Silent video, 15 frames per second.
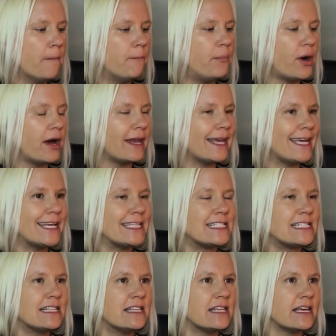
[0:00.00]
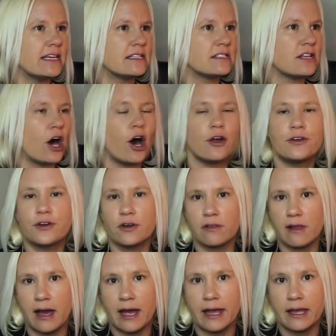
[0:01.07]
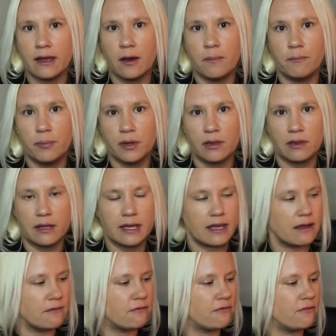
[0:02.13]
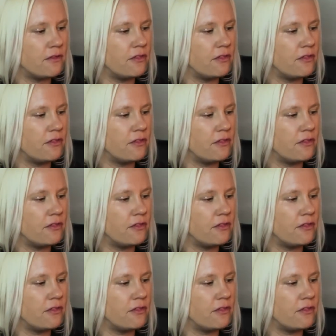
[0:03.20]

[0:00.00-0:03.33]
But it's this underlying belief